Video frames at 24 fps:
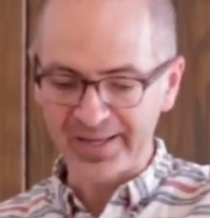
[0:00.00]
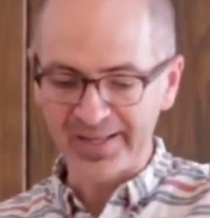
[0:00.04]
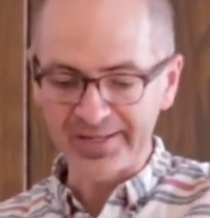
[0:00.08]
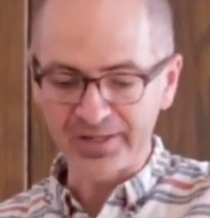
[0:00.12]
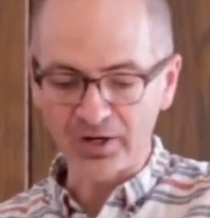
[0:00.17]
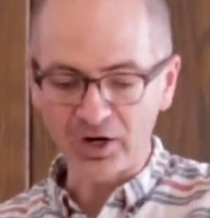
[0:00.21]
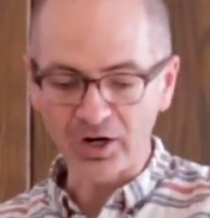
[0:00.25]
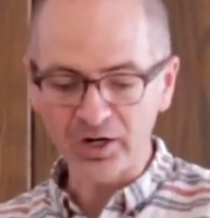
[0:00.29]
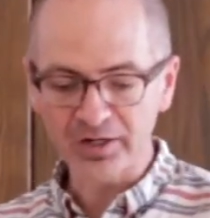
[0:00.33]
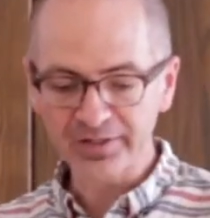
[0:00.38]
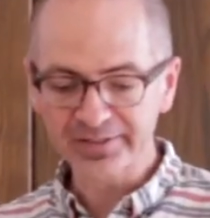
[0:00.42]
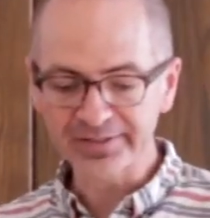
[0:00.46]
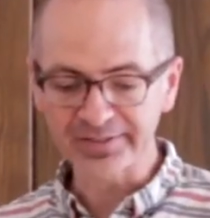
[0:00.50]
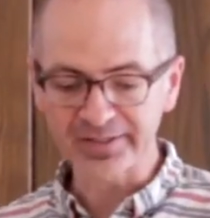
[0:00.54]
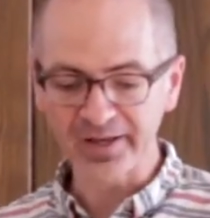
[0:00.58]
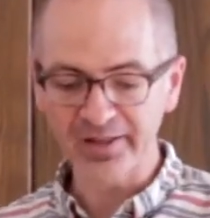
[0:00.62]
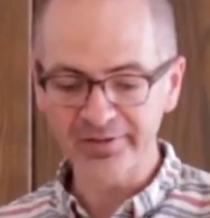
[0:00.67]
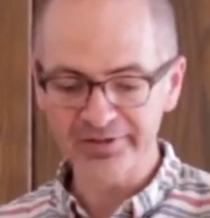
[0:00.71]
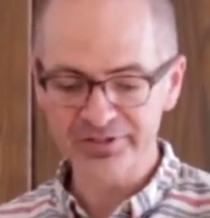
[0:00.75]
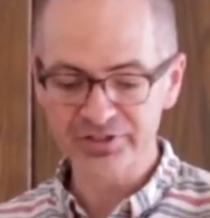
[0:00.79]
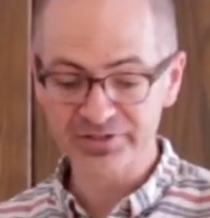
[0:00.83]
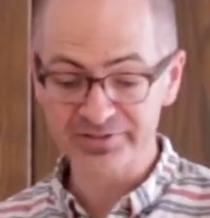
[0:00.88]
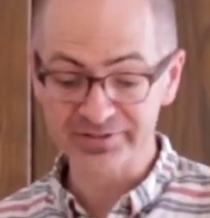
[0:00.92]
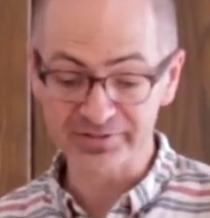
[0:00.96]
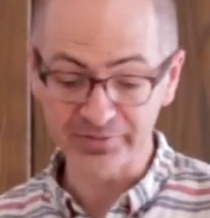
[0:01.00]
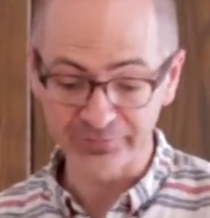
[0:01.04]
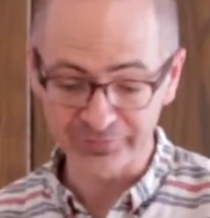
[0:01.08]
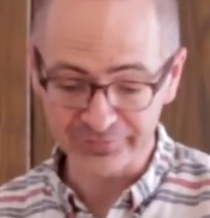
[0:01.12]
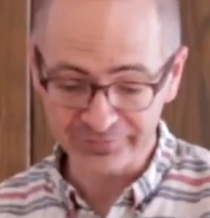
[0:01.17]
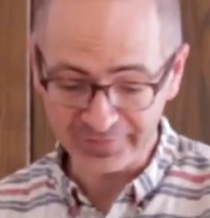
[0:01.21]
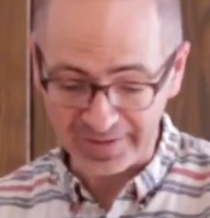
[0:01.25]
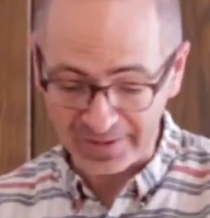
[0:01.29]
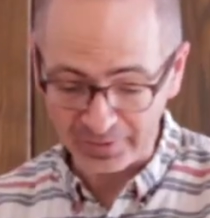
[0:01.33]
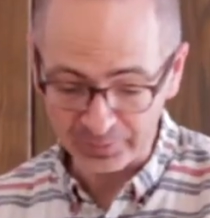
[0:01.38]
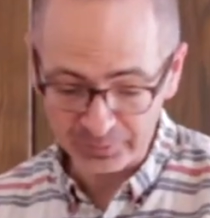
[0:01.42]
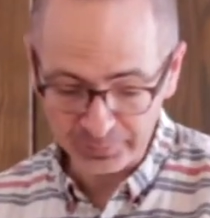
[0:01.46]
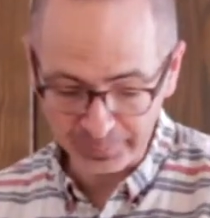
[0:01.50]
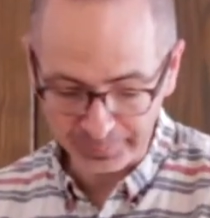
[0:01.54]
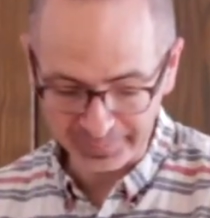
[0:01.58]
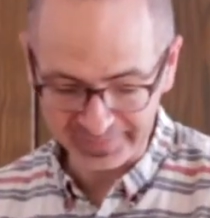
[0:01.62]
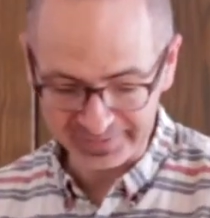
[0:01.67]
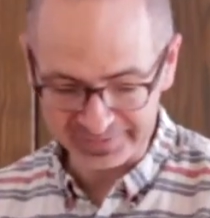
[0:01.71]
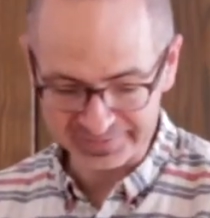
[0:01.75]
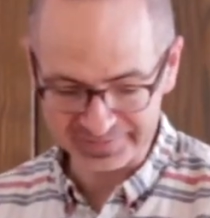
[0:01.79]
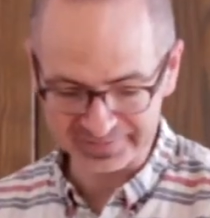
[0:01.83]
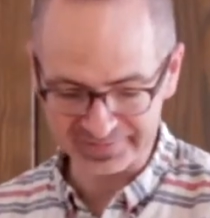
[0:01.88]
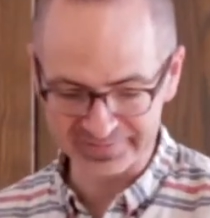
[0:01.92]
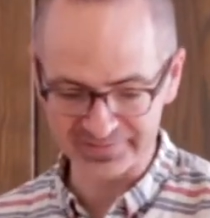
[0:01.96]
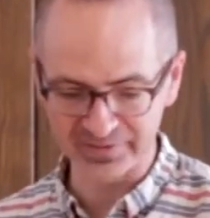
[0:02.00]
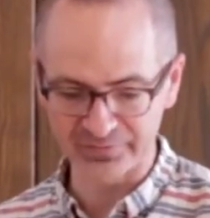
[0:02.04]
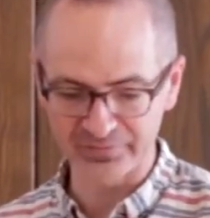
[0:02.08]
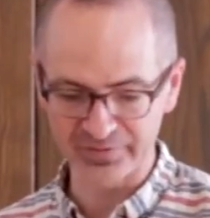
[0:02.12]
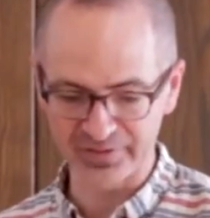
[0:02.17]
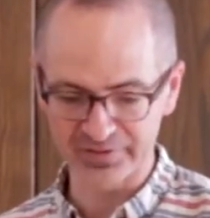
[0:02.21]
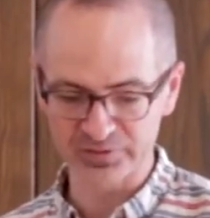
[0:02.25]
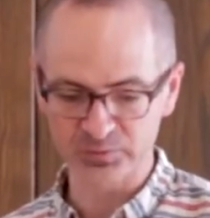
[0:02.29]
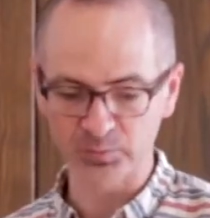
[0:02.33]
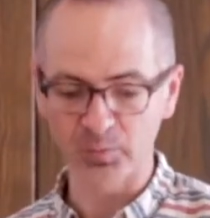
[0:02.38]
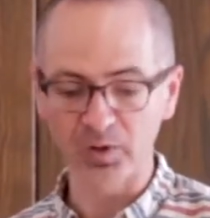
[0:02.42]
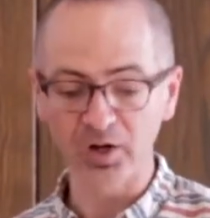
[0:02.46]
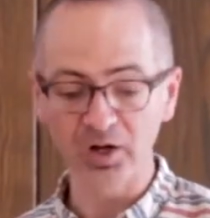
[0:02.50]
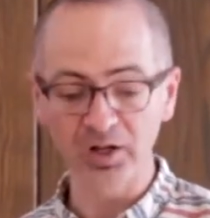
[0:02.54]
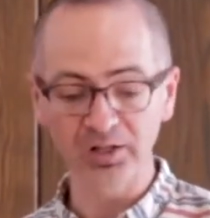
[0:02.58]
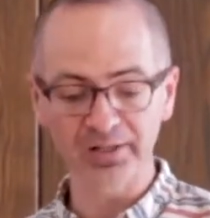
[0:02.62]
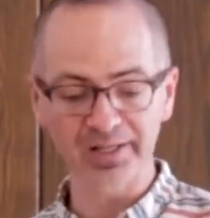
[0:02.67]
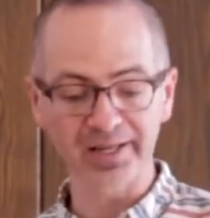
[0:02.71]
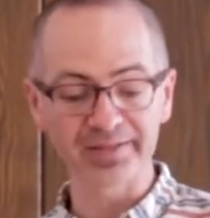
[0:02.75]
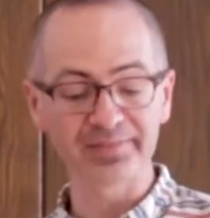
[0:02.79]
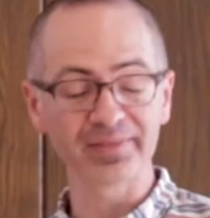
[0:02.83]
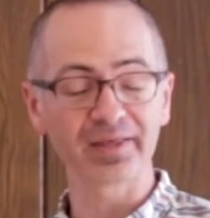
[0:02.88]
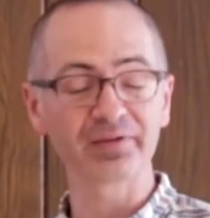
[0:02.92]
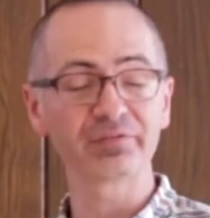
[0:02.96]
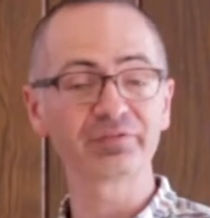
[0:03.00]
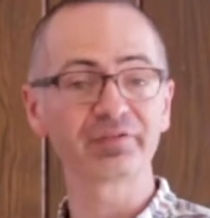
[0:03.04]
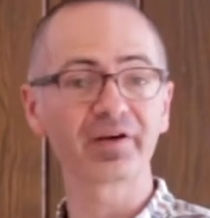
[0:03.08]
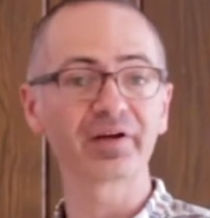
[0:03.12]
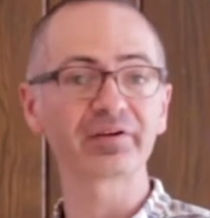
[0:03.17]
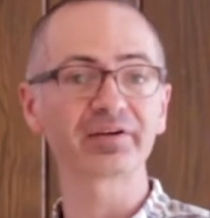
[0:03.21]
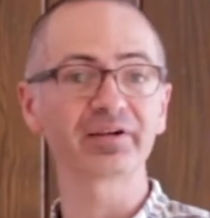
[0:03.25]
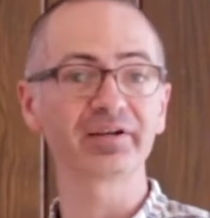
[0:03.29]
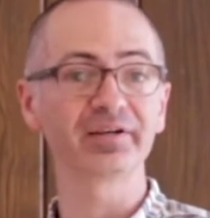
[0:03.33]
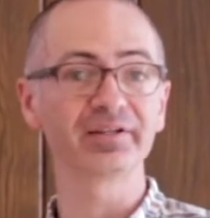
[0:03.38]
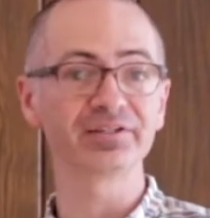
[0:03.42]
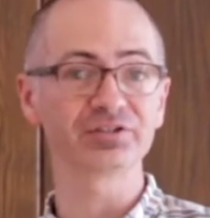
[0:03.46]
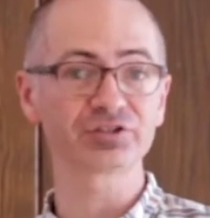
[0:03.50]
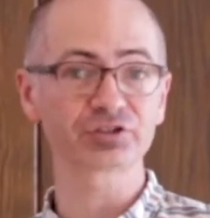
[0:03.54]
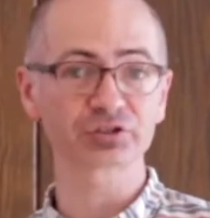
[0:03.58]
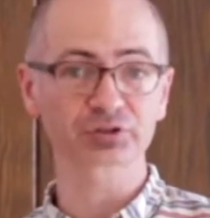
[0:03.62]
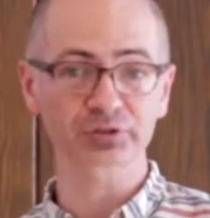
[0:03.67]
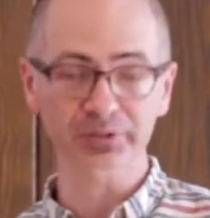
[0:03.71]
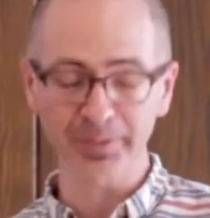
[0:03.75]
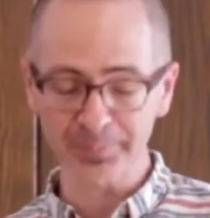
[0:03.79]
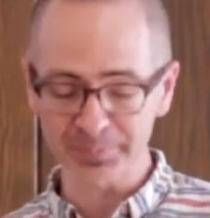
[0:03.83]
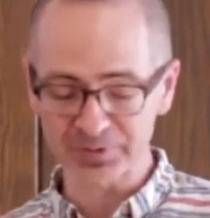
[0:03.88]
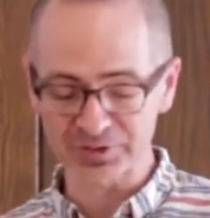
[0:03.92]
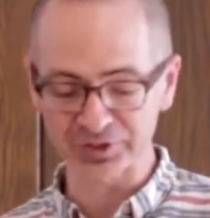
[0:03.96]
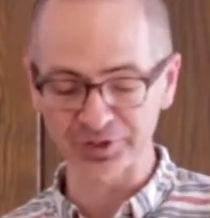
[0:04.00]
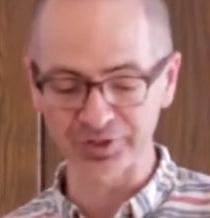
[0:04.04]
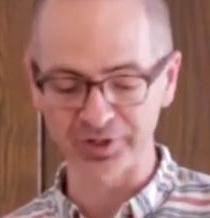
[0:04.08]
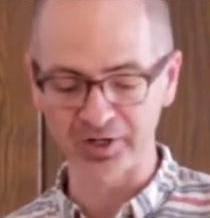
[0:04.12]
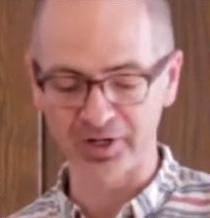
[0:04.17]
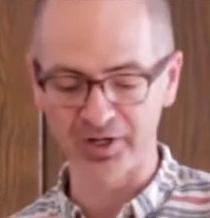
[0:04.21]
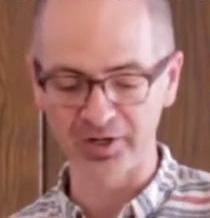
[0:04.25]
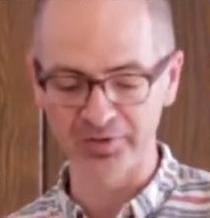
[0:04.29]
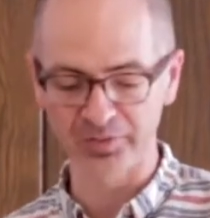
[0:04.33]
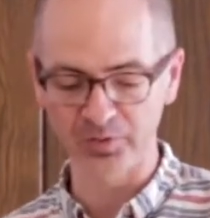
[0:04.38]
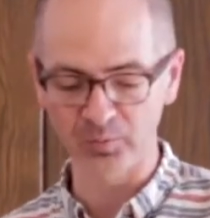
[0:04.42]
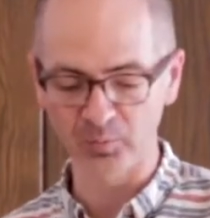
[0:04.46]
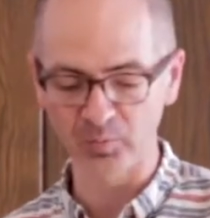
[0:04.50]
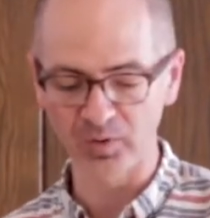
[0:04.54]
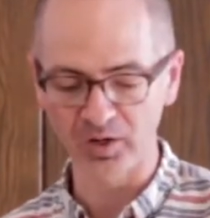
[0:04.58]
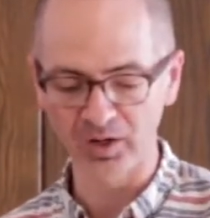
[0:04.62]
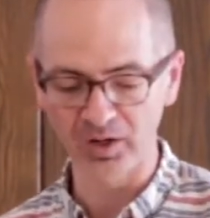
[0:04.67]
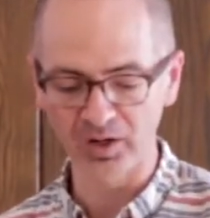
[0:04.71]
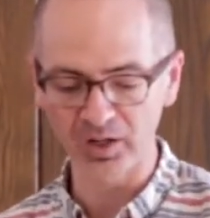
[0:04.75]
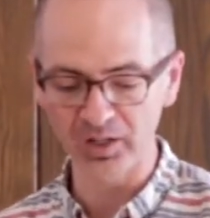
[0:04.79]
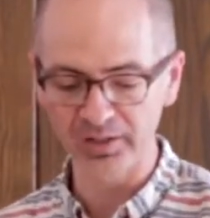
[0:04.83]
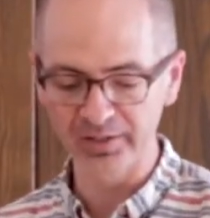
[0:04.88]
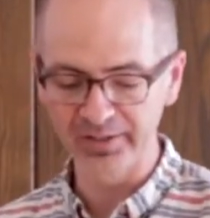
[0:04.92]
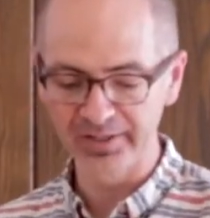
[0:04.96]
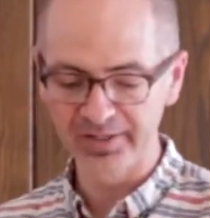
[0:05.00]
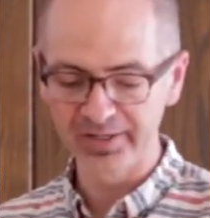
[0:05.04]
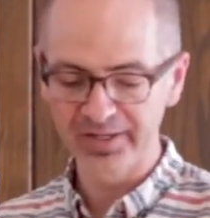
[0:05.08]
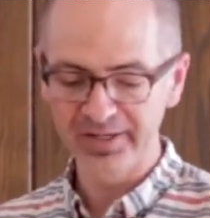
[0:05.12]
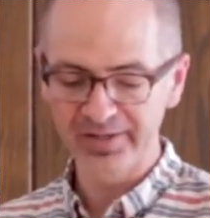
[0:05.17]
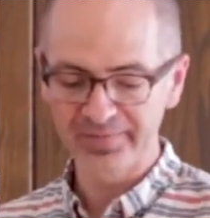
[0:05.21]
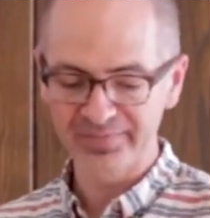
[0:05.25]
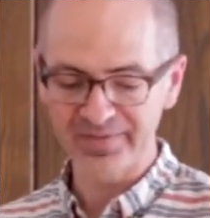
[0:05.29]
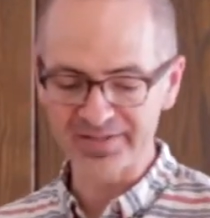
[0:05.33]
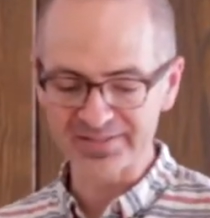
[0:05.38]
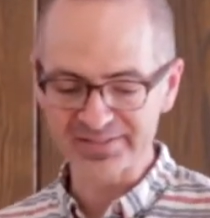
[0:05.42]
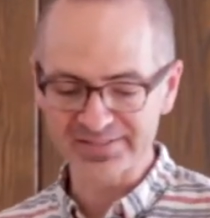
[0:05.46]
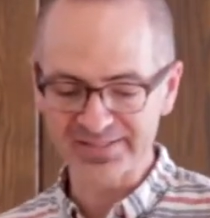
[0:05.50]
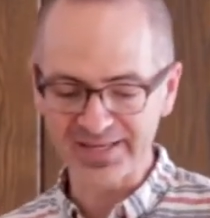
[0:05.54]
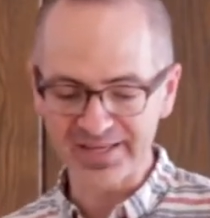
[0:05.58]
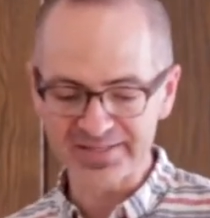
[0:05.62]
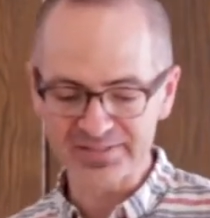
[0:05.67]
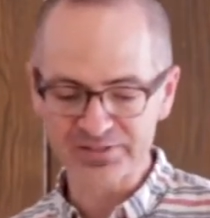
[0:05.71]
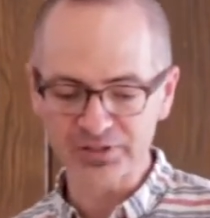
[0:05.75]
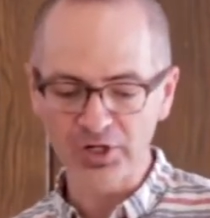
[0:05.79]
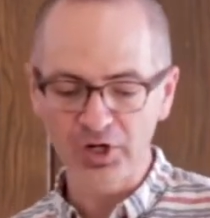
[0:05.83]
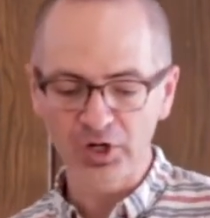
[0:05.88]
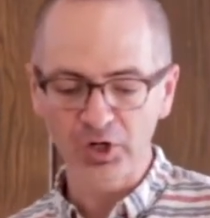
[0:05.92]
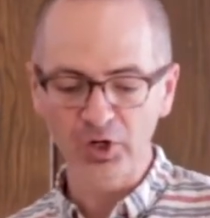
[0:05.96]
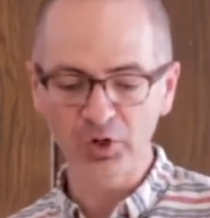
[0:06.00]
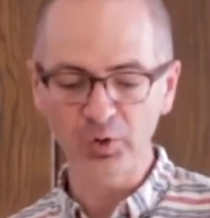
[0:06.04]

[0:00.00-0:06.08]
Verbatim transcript: And archaeologists have found pieces of this wall, and they found an inscription on the wall that says,